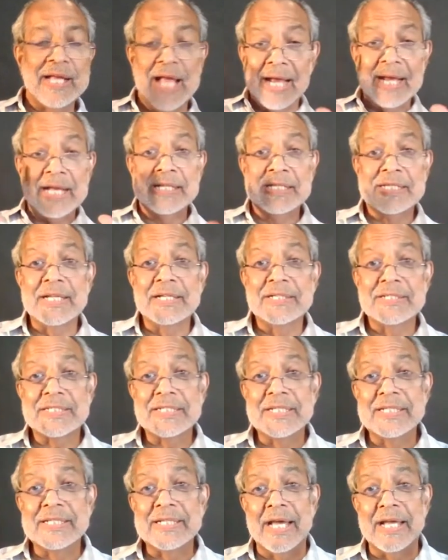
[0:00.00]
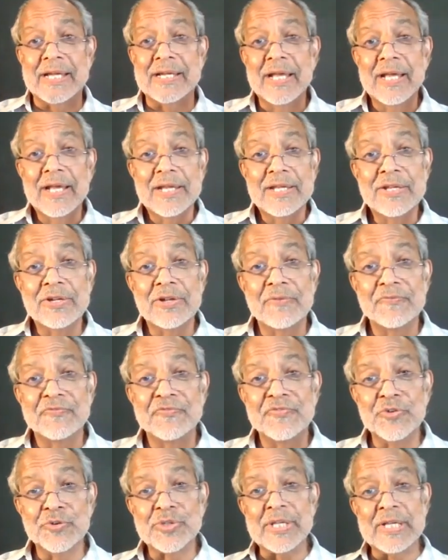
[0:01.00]
I, I can still see that, you know,
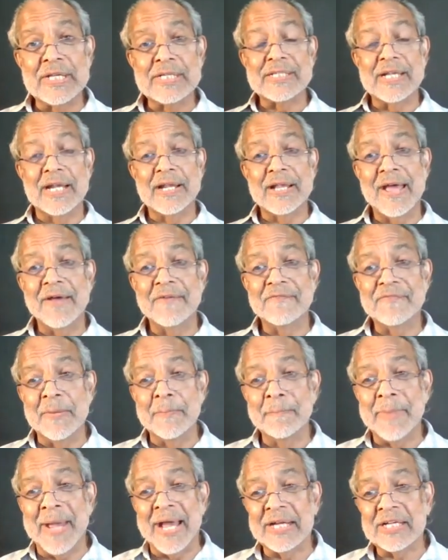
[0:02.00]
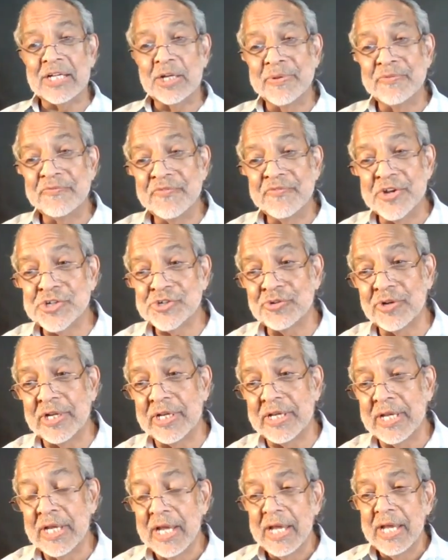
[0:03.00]
few things that have impacted me
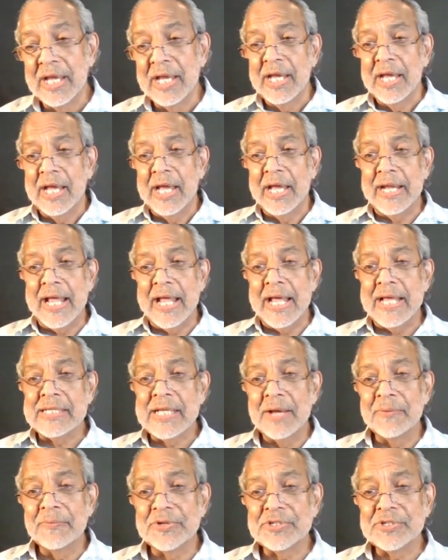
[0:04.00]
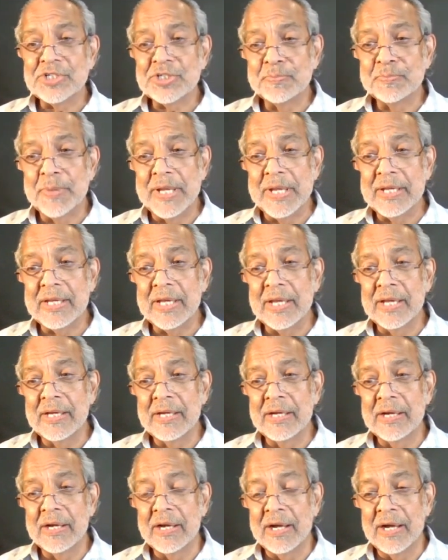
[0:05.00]
visually. And as I was
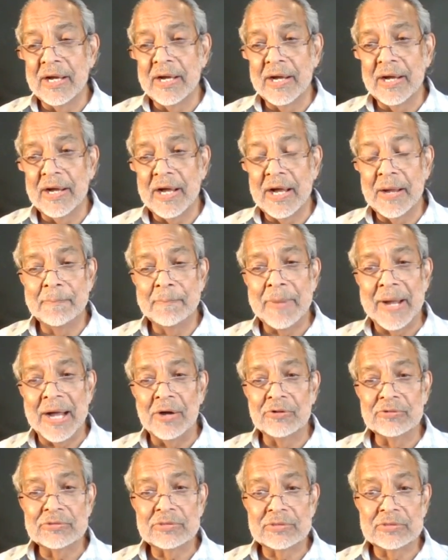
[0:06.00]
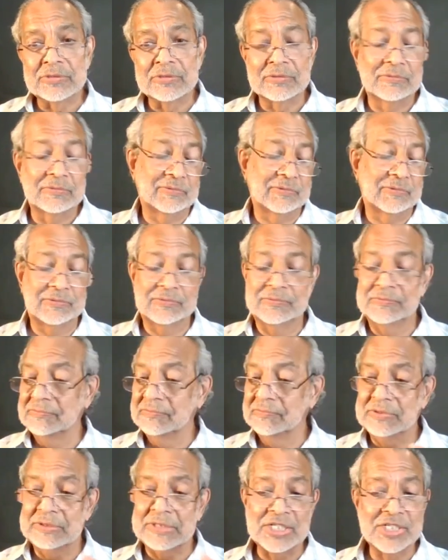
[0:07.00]
speaking uh, about
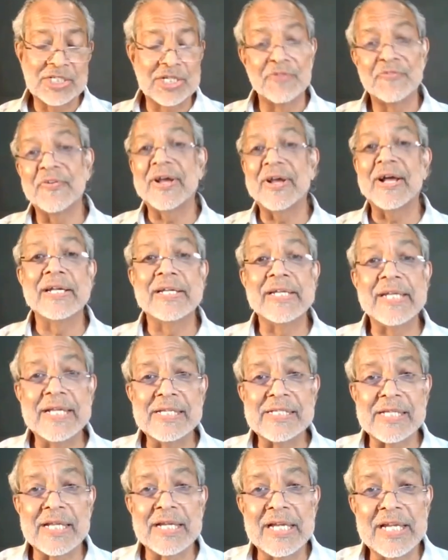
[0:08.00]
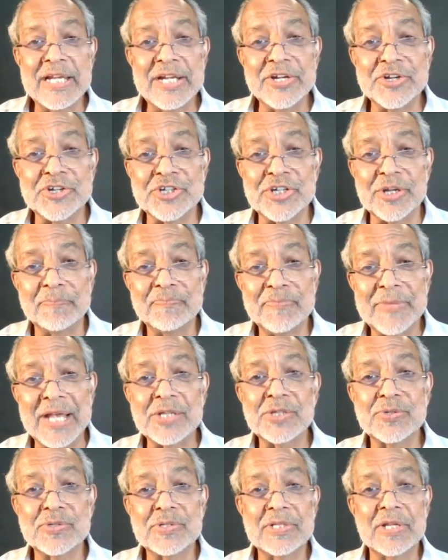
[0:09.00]
the difficulties in leadership,
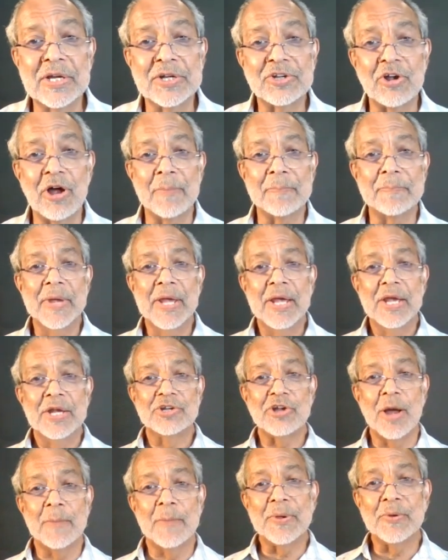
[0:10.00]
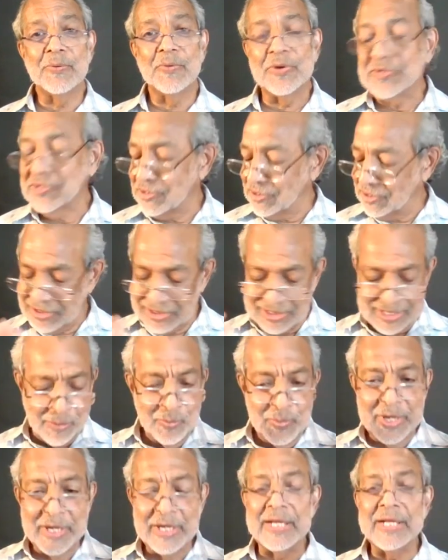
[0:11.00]
that's the top topic was
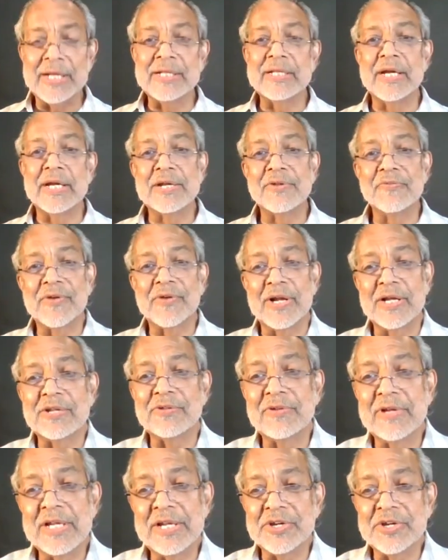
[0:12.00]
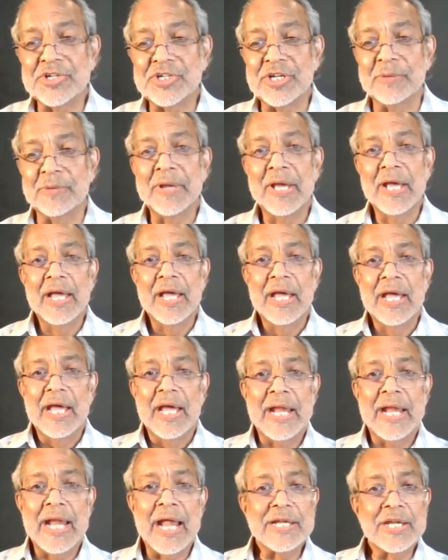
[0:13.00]
somewhere in there, difficulties in leadership.
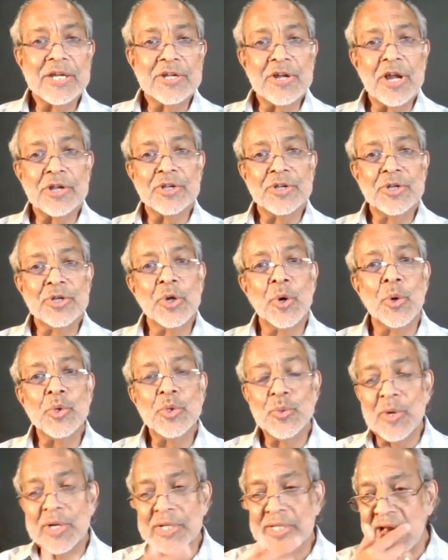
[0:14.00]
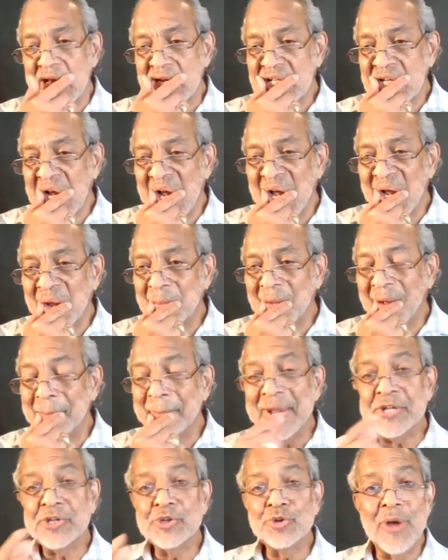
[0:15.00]
And I did not know you at that time. I
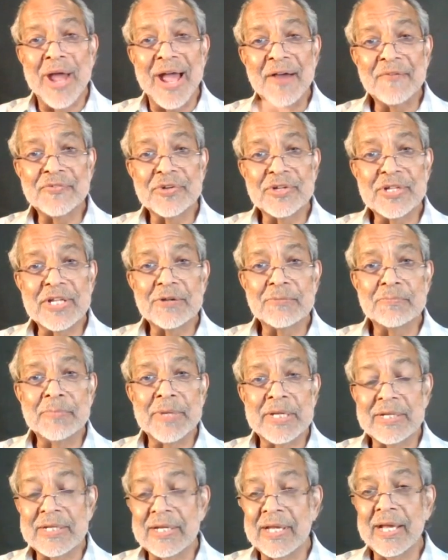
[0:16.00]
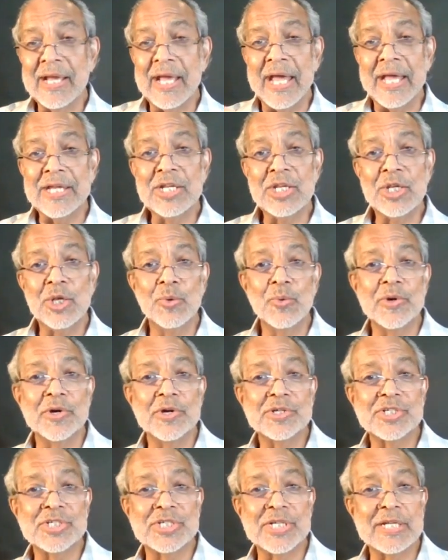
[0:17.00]
met you after that meeting, and you
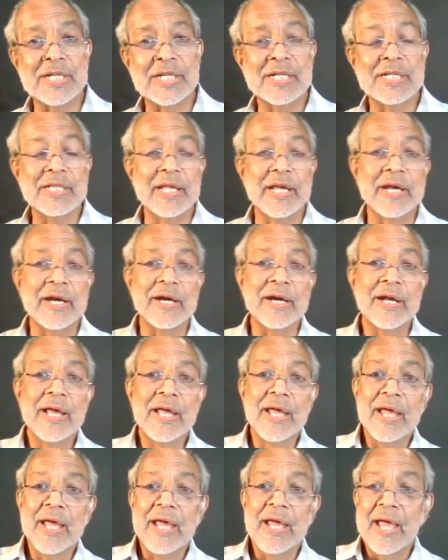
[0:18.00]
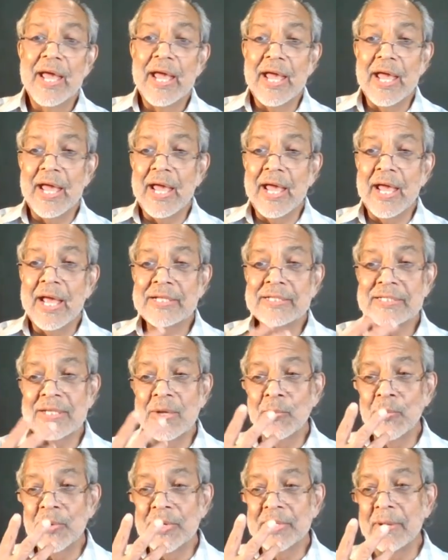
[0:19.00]
were sitting there, and
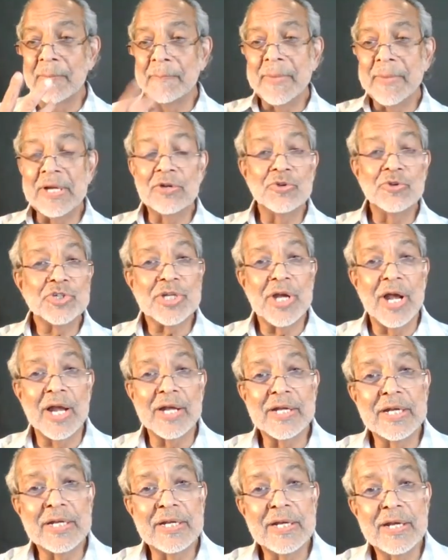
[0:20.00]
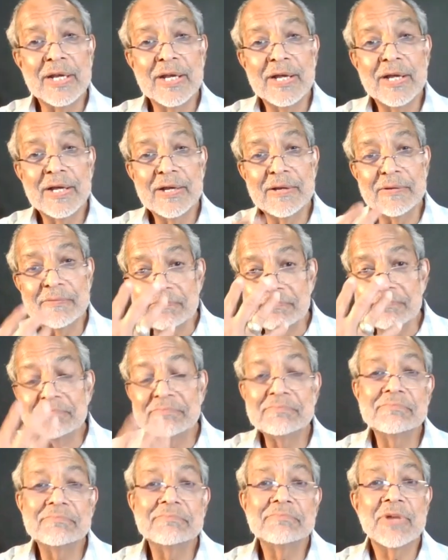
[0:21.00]
somewhere in the middle, you started
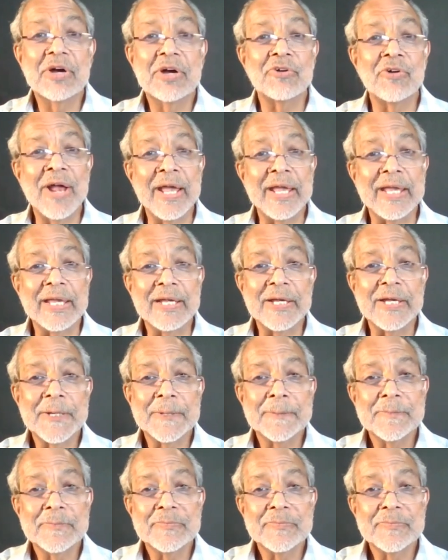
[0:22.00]
crying.